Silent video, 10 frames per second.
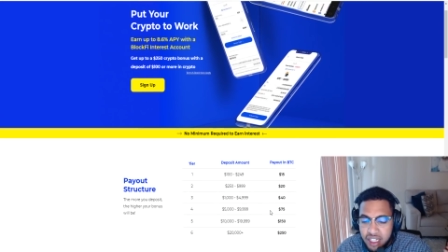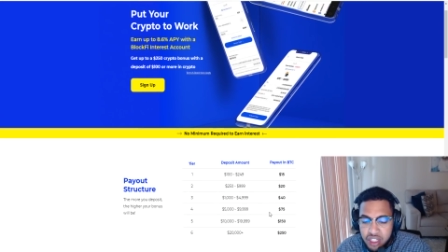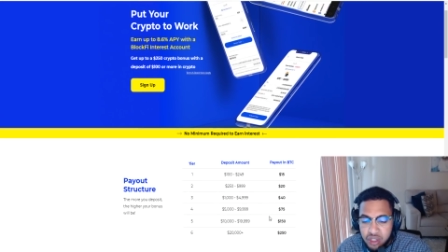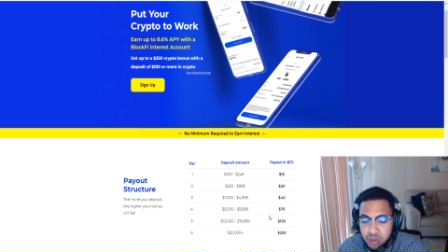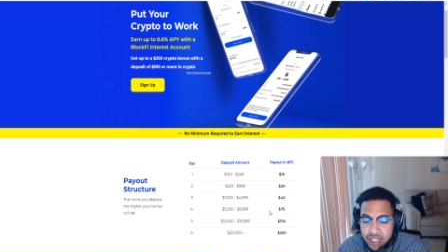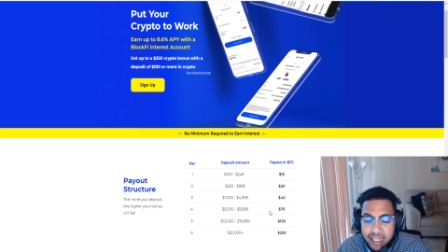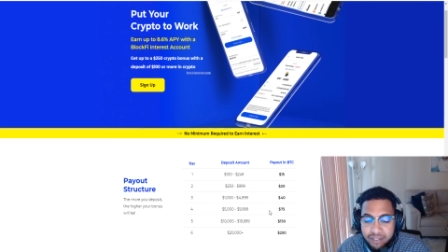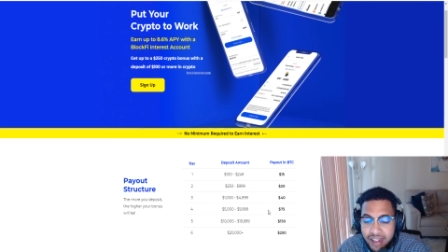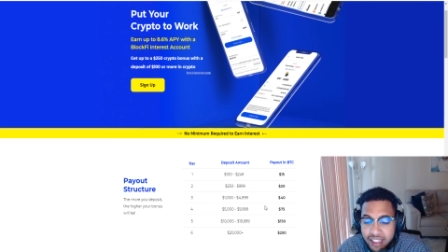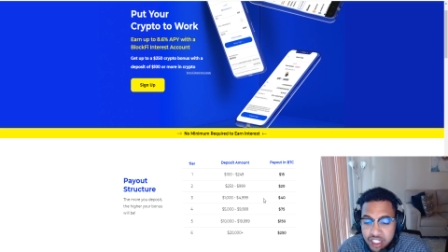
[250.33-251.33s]
So take
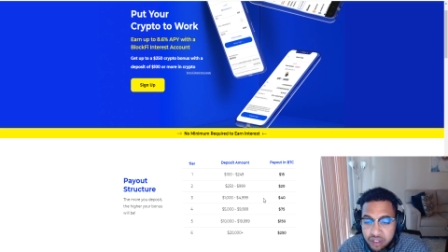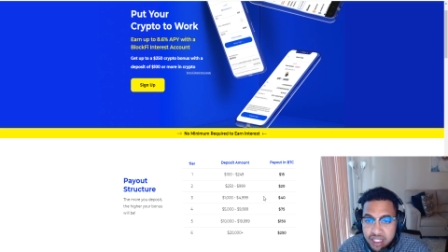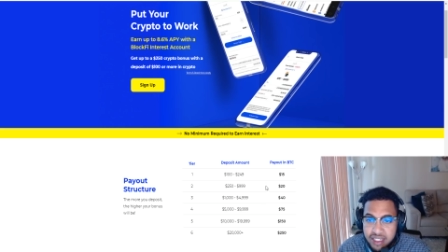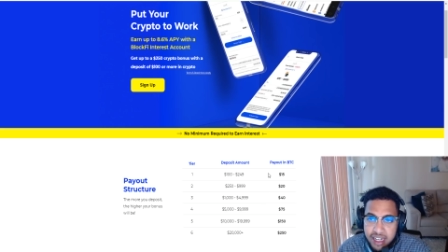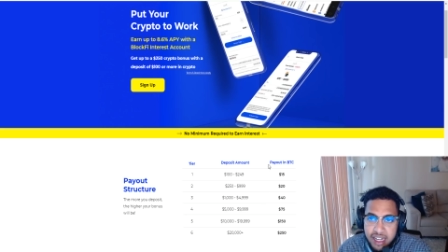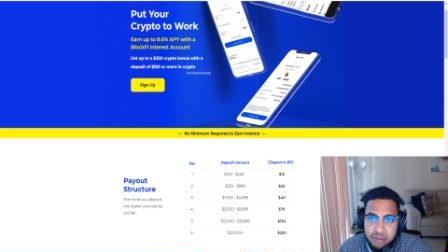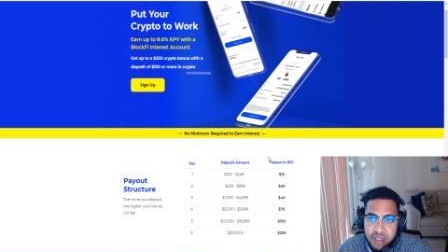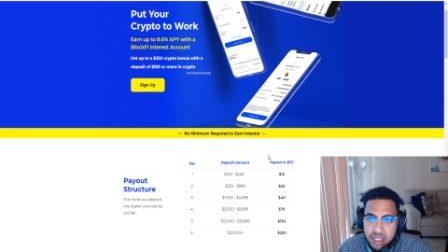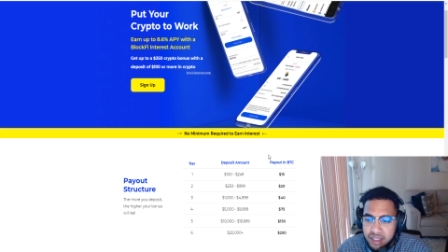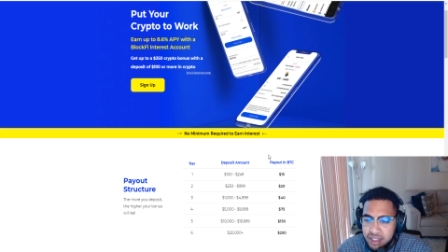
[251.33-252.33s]
advantage of these
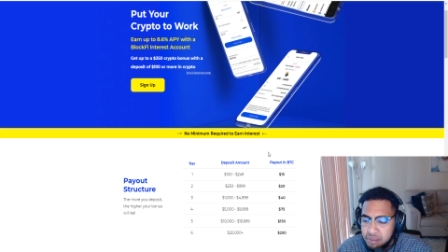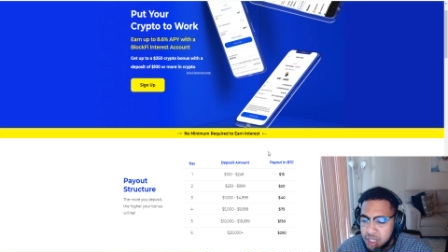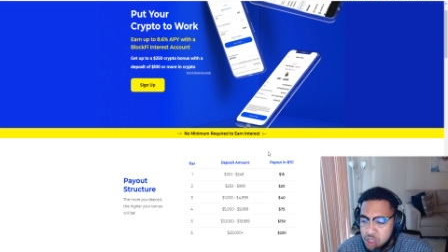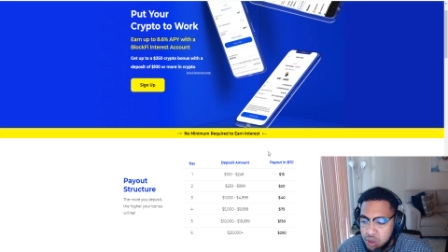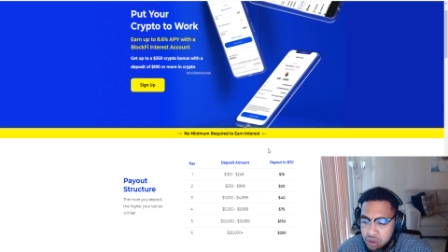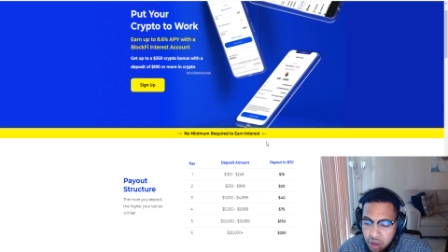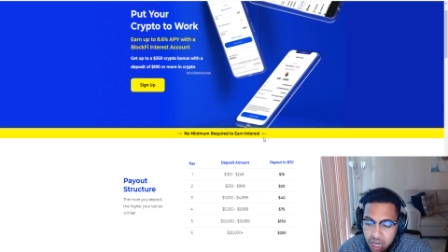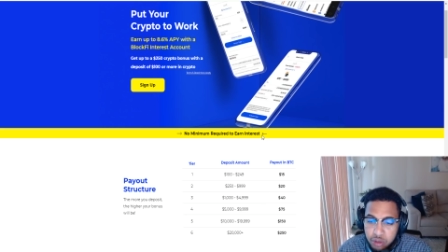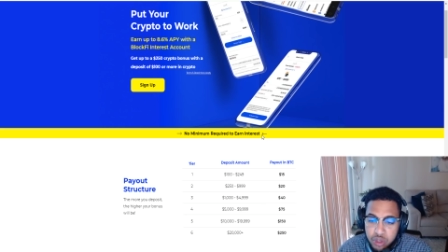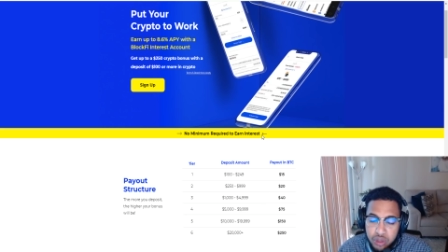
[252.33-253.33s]
times because we don't know
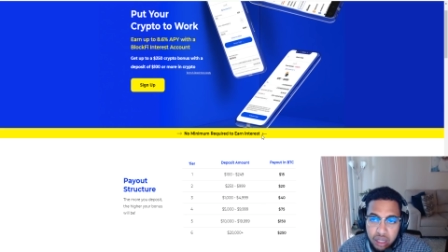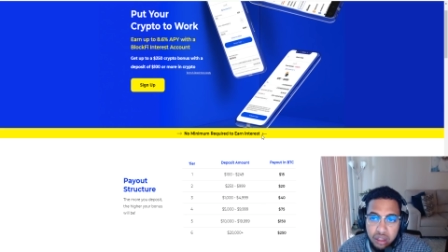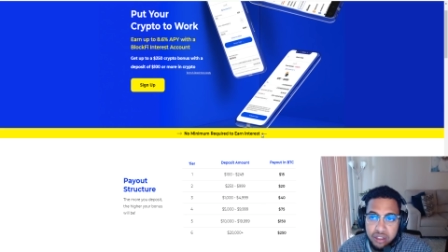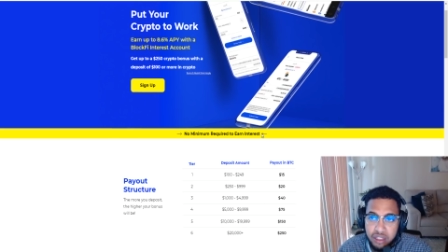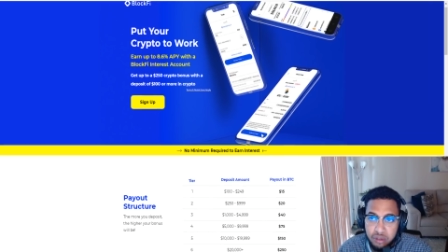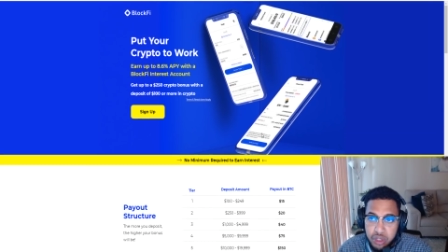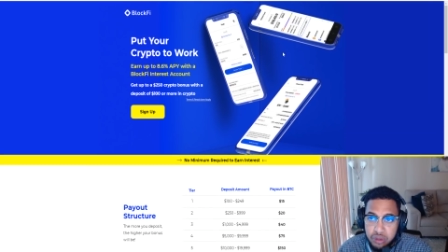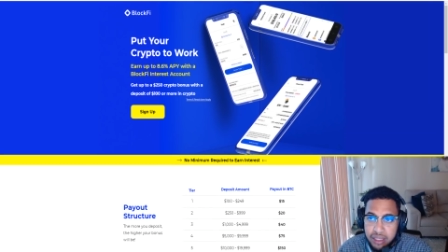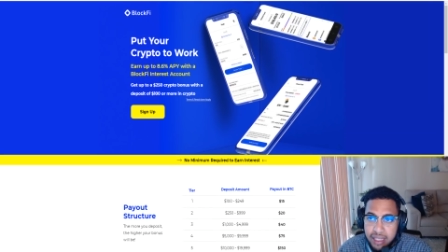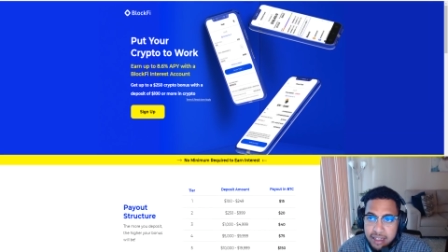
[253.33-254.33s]
how, how long they will
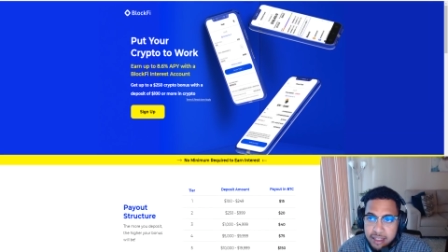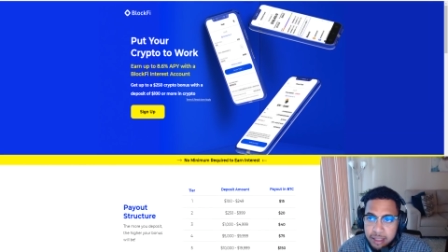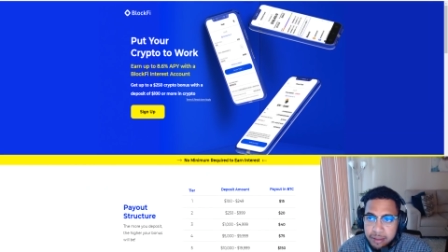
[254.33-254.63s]
truly last.